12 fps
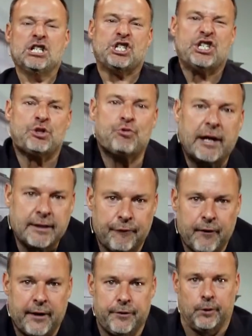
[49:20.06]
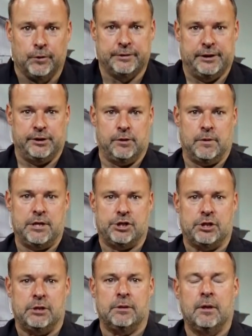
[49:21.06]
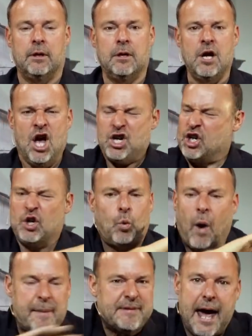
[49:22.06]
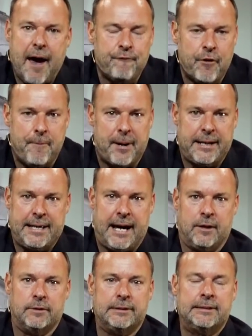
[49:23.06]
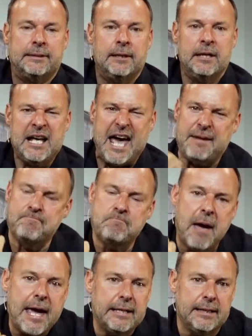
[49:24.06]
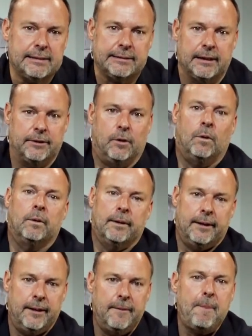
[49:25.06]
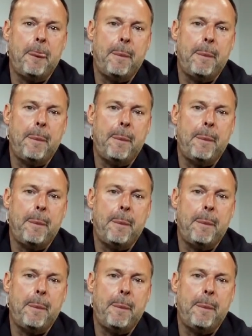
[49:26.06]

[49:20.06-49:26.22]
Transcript: could have rectified the whole situation, could have wiped everybody out and made his son whole again.